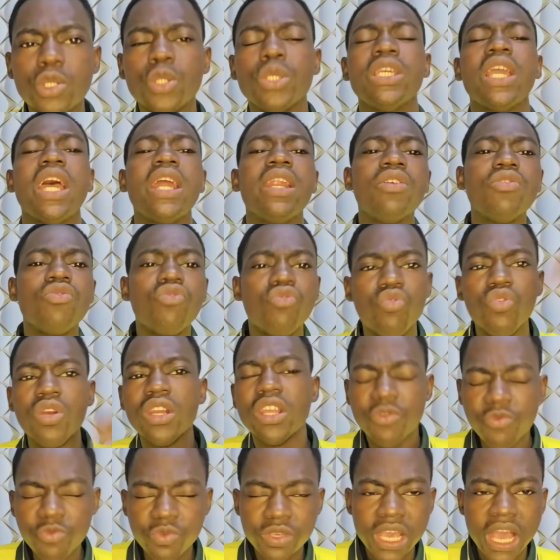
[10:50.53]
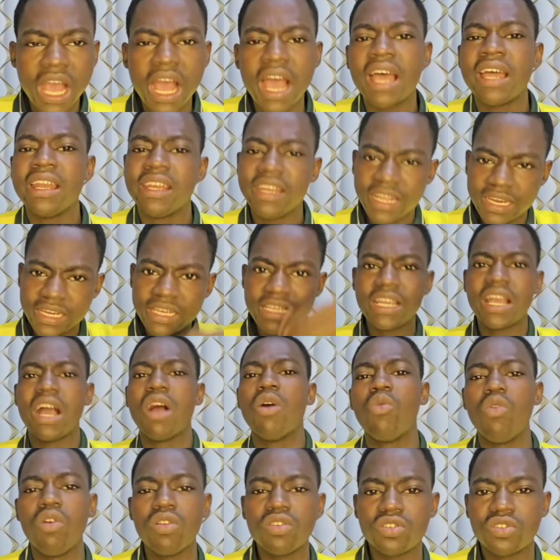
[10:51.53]
no ye no ruling then they
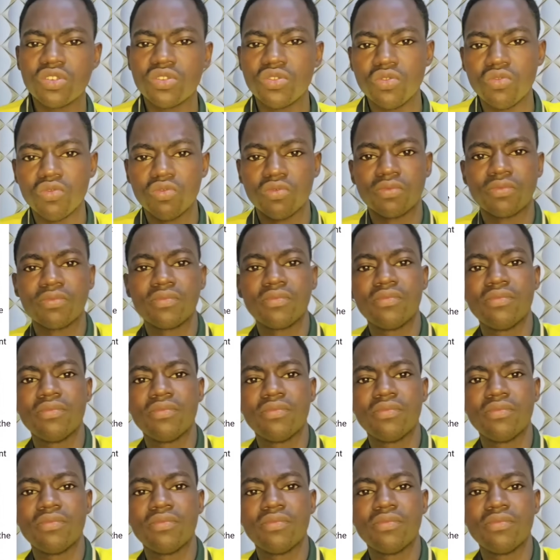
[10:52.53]
can continue.